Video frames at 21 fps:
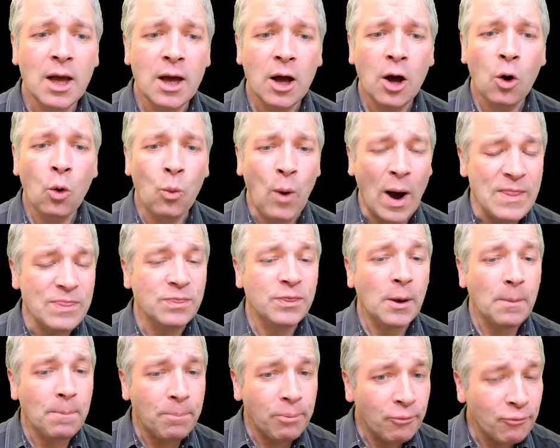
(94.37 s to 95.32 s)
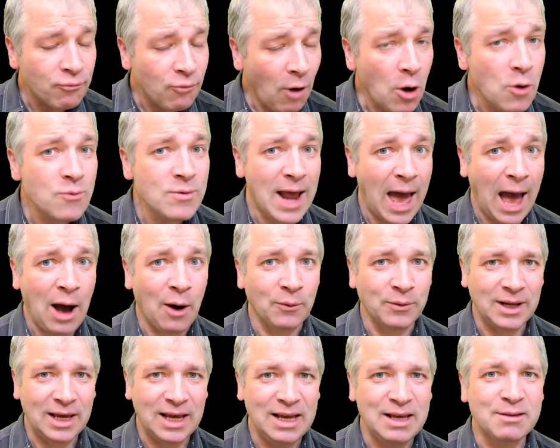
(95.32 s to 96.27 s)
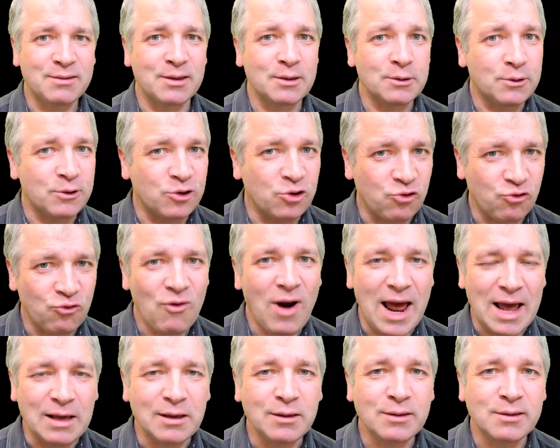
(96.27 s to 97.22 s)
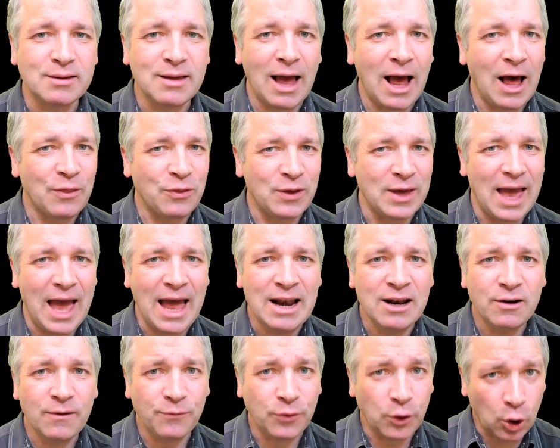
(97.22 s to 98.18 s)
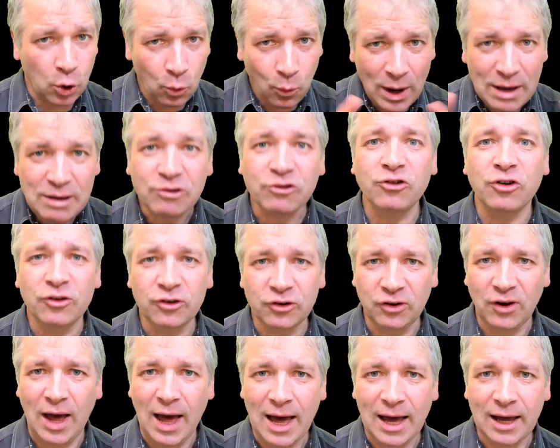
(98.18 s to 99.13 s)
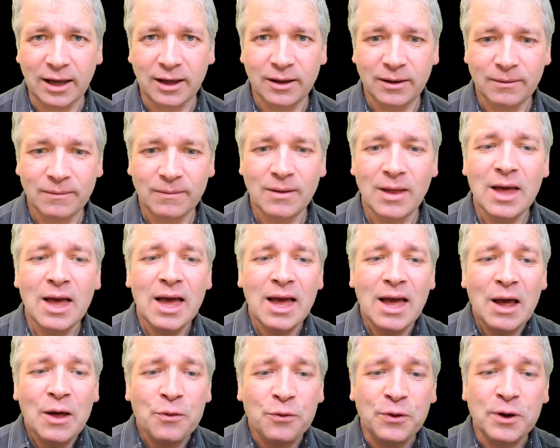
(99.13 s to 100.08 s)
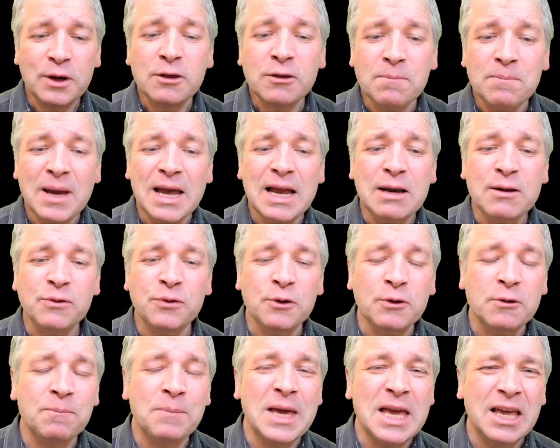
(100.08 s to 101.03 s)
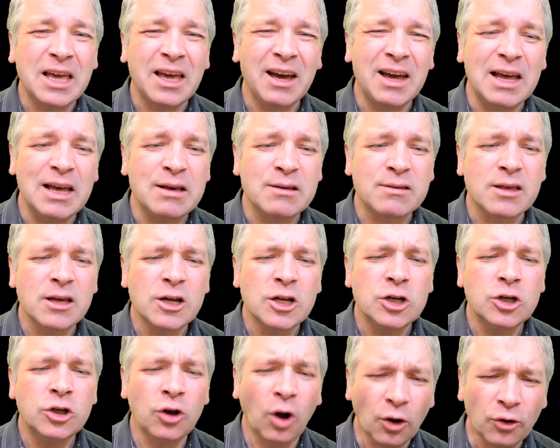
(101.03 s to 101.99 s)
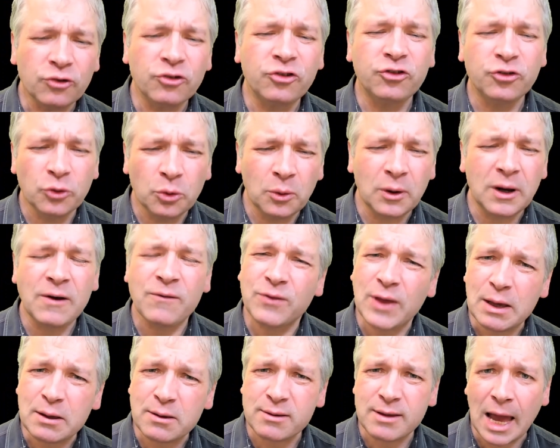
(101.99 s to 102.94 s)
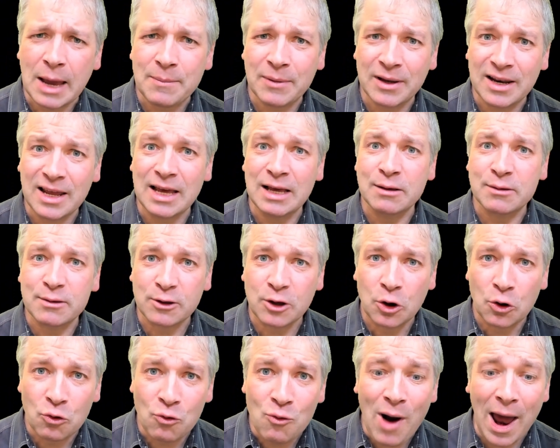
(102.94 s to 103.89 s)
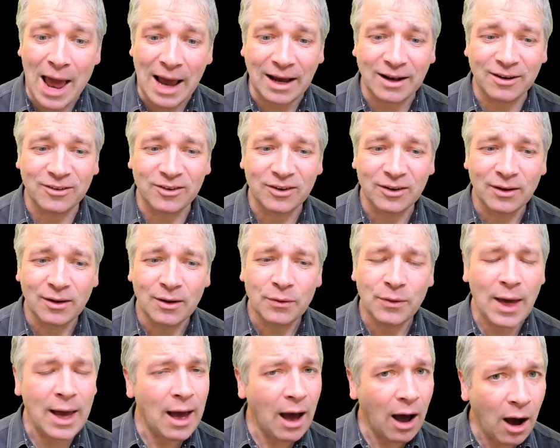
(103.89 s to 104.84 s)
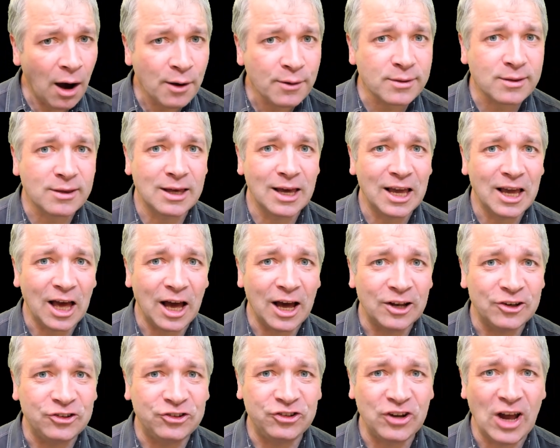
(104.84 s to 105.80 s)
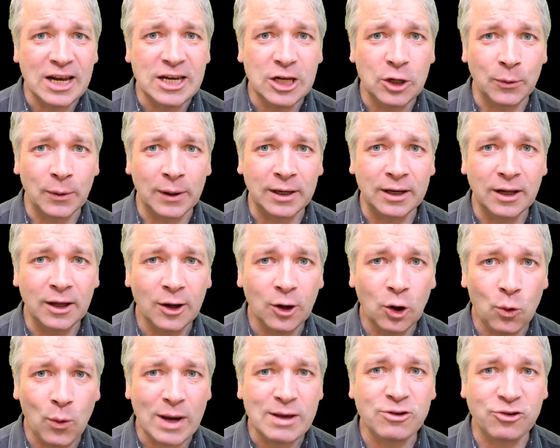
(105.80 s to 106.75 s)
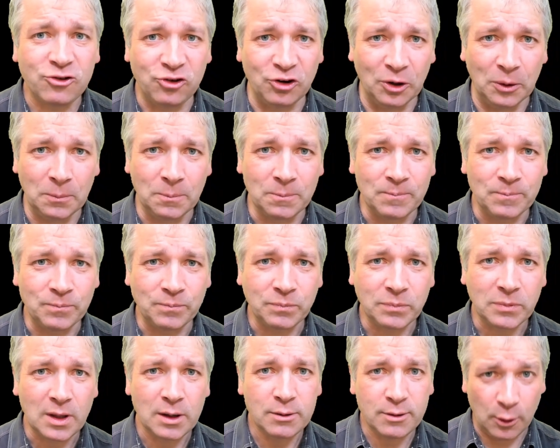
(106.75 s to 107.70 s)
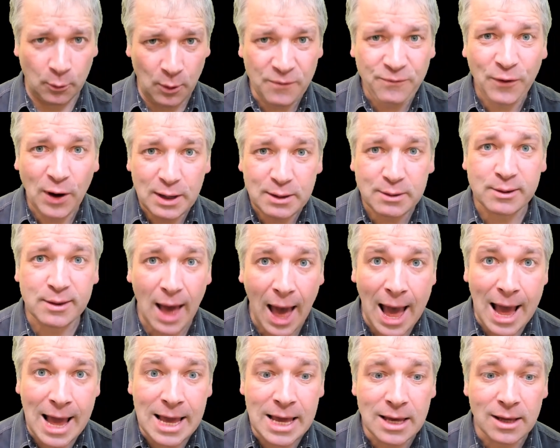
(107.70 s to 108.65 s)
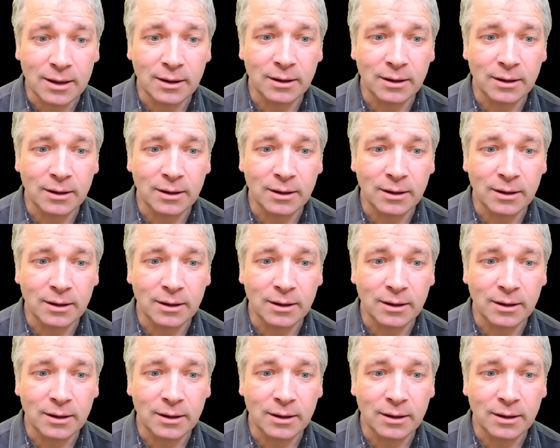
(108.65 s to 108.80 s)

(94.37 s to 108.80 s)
When the pronoun is stressed at the end of the question tag, this means the speaker is not sure if their statement is correct. They're asking a genuine question. So if I say,